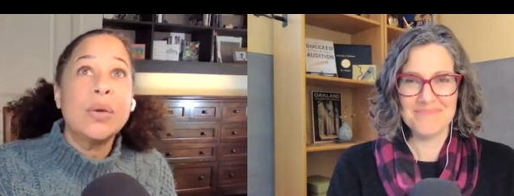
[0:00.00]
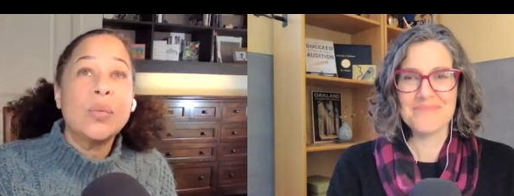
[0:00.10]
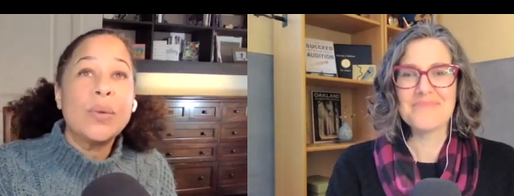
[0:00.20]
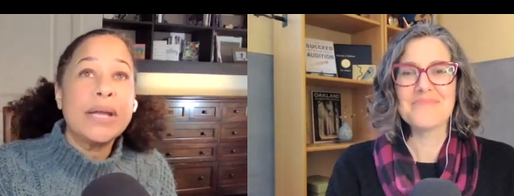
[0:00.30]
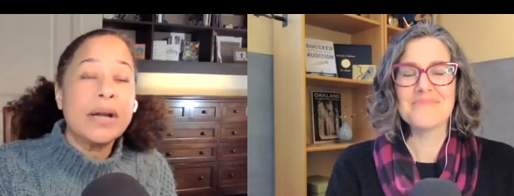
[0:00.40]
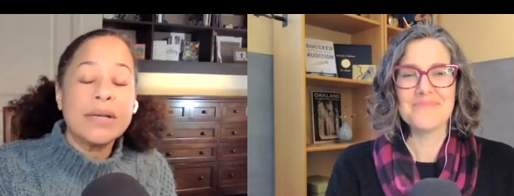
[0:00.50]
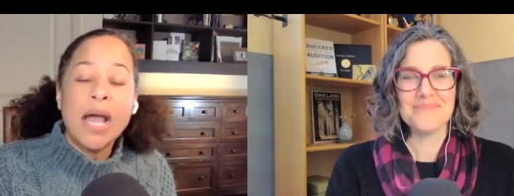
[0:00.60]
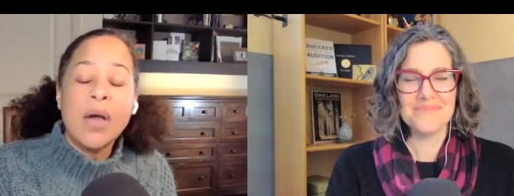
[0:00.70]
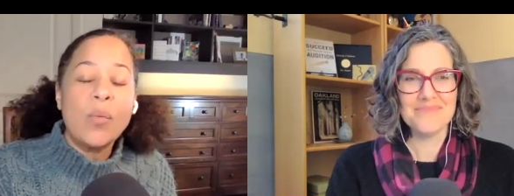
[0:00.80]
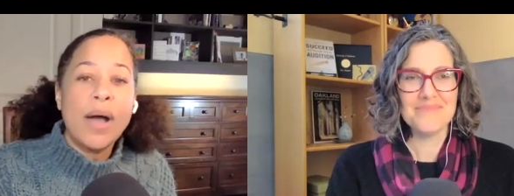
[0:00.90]
Speaker 1: We are
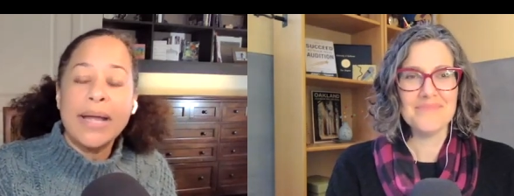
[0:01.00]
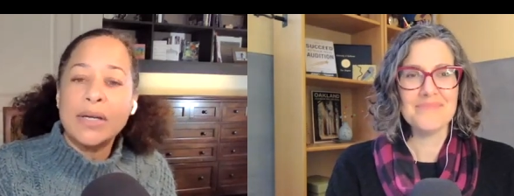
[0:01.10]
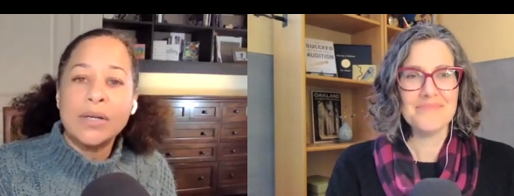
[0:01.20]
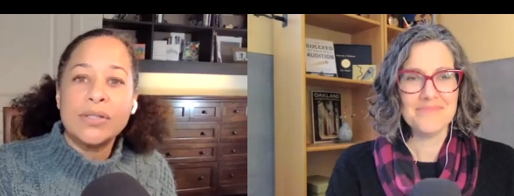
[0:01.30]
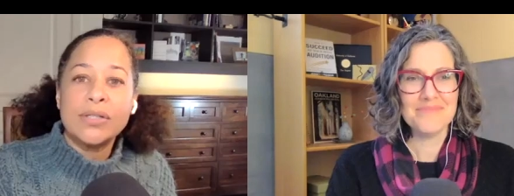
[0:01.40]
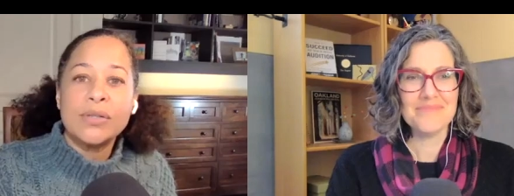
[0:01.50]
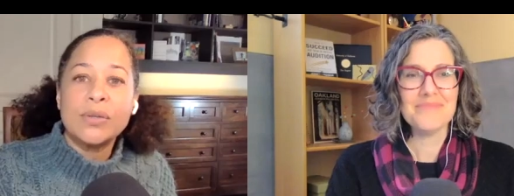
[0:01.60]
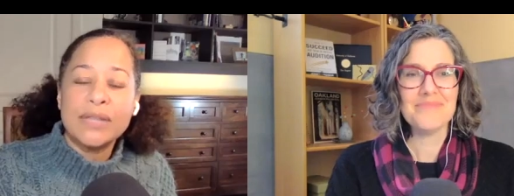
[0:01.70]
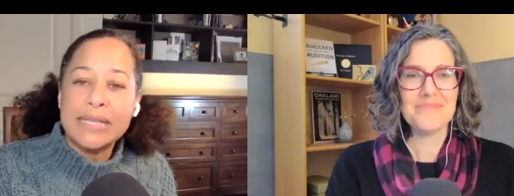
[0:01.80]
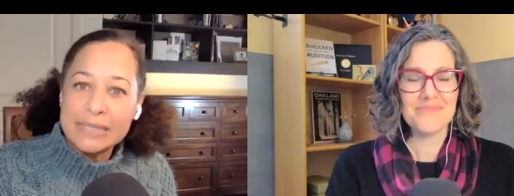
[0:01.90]
not wired to do
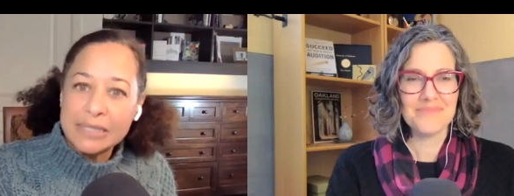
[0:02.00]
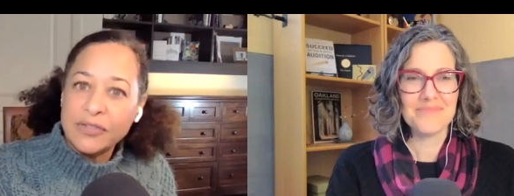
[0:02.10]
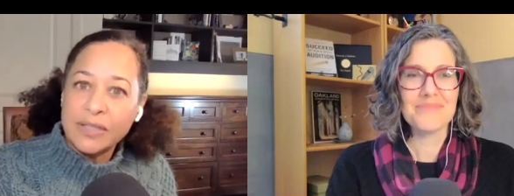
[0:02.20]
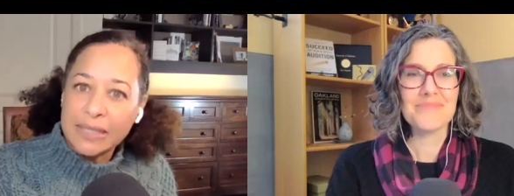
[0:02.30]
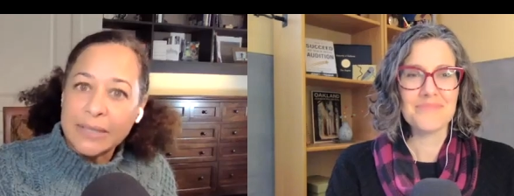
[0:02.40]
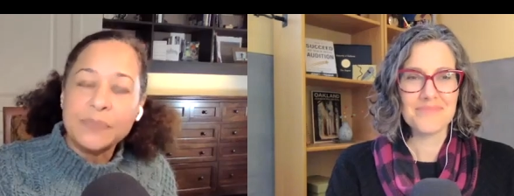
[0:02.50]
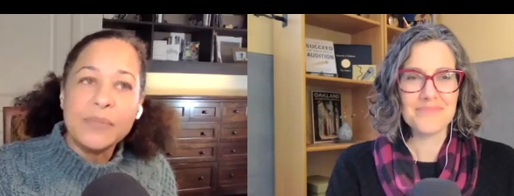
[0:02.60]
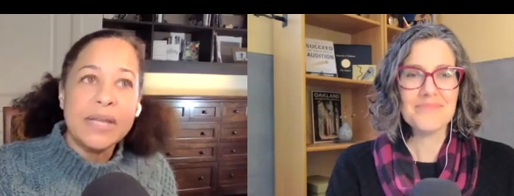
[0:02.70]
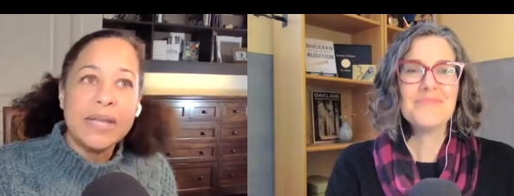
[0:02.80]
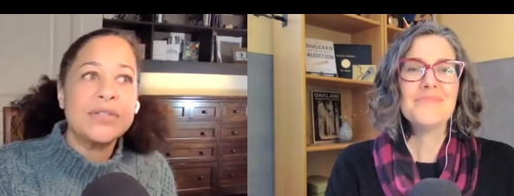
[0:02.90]
things differently.
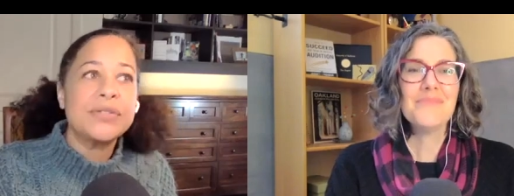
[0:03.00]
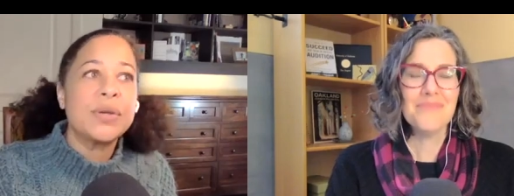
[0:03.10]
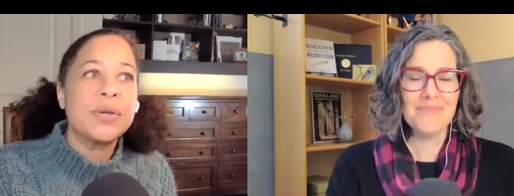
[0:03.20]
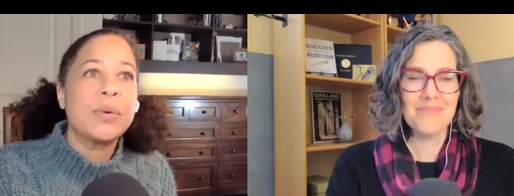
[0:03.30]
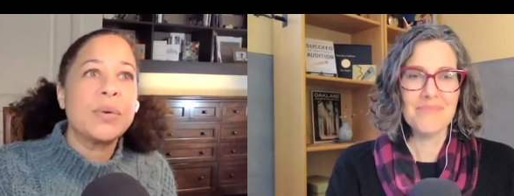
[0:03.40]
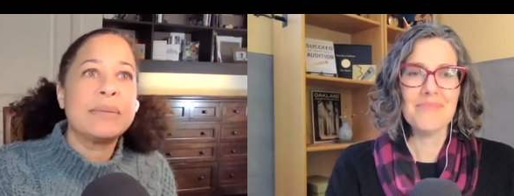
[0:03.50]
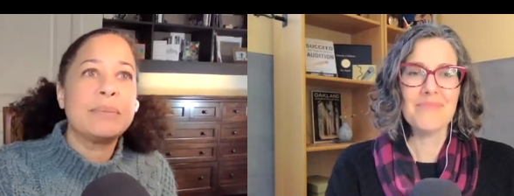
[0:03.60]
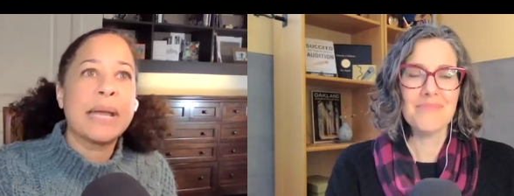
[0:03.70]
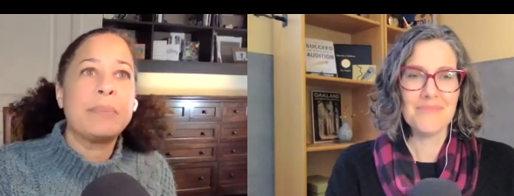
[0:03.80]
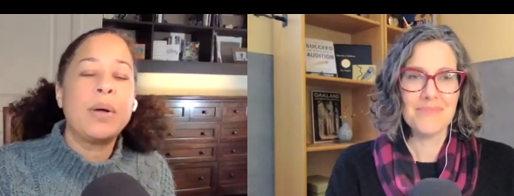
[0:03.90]
And so it, we
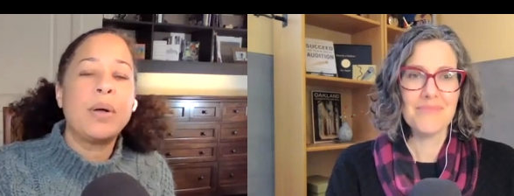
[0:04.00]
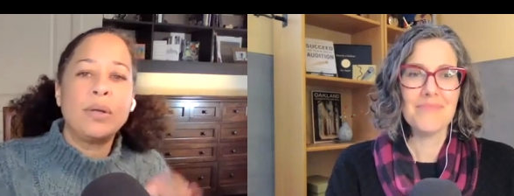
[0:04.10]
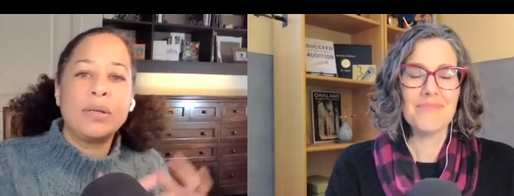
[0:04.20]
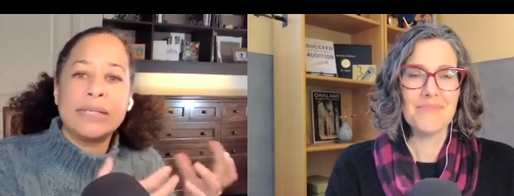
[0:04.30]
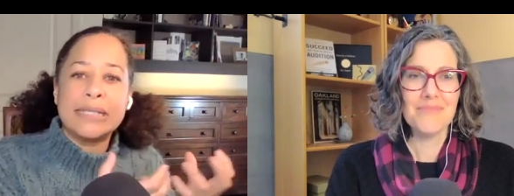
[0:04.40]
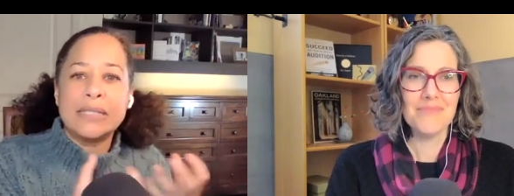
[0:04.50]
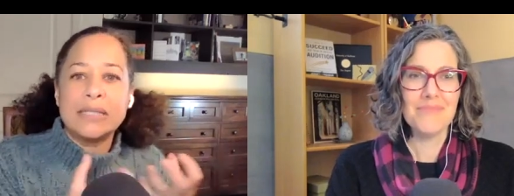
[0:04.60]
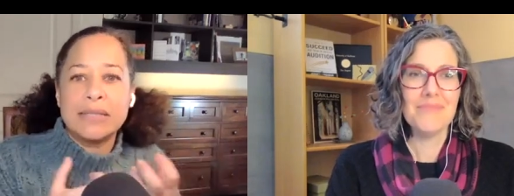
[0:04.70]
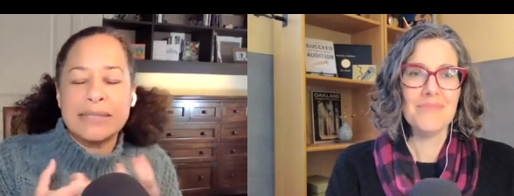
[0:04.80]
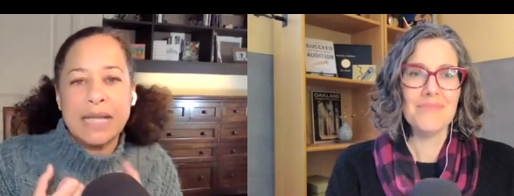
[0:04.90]
get pulled into
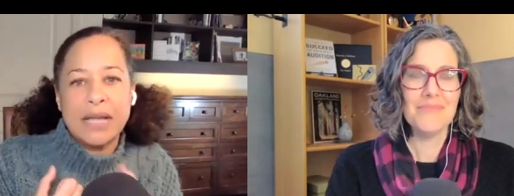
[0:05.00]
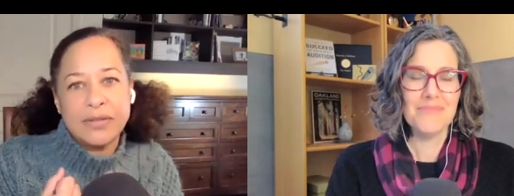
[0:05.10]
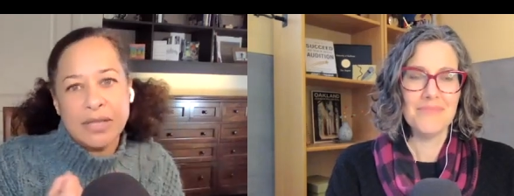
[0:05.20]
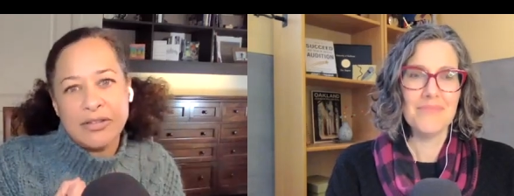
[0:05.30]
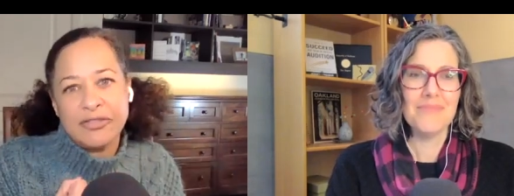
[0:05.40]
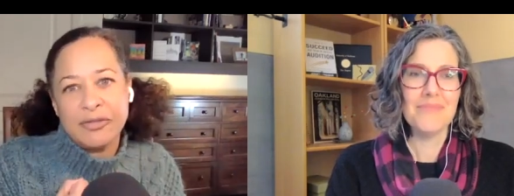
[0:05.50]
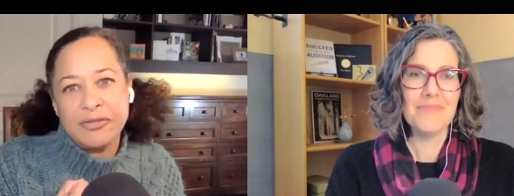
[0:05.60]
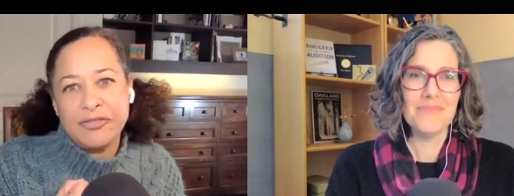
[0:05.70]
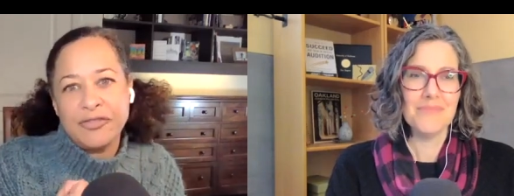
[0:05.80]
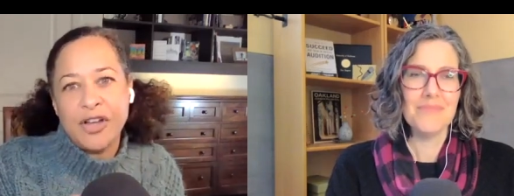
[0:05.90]
this level of
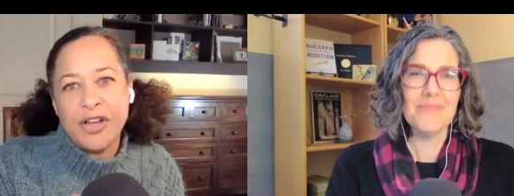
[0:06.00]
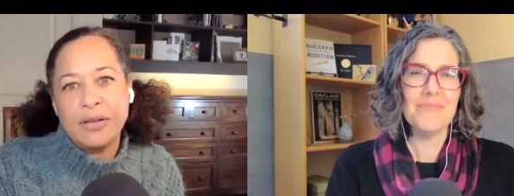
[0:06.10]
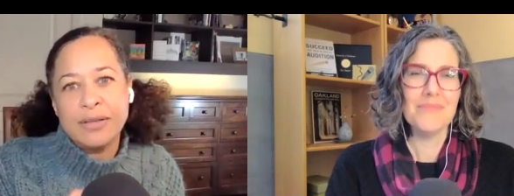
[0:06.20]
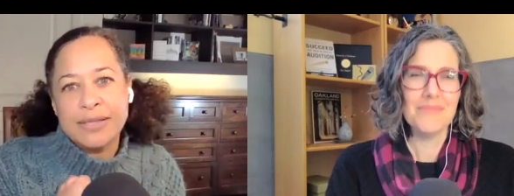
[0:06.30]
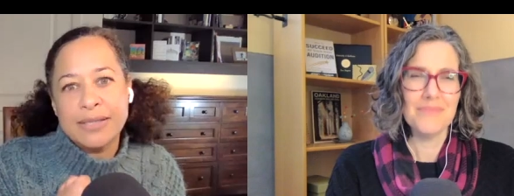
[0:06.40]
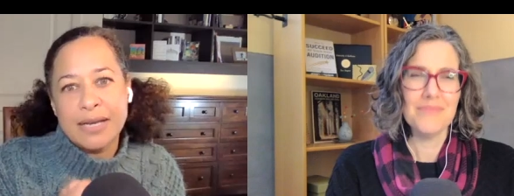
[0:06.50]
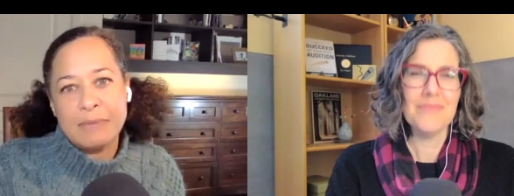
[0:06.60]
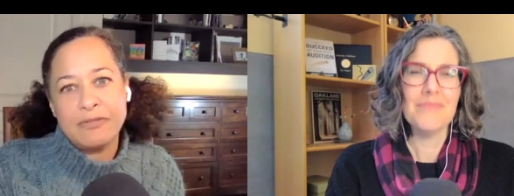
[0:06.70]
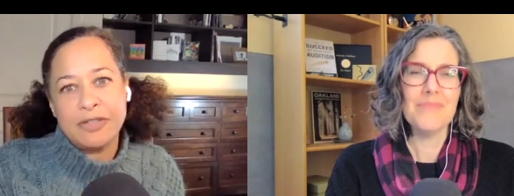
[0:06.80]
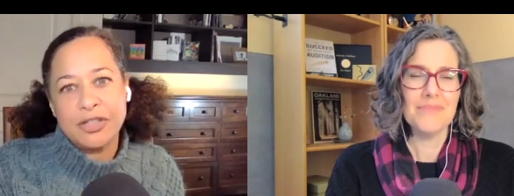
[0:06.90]
false
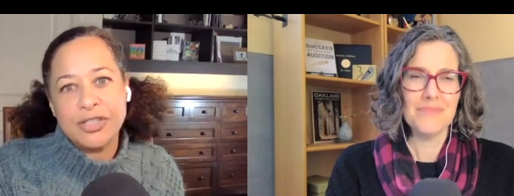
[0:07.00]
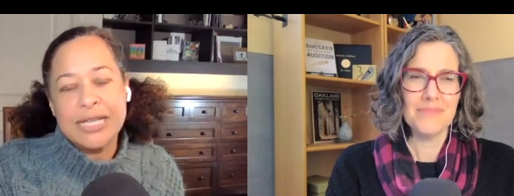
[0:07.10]
comfort.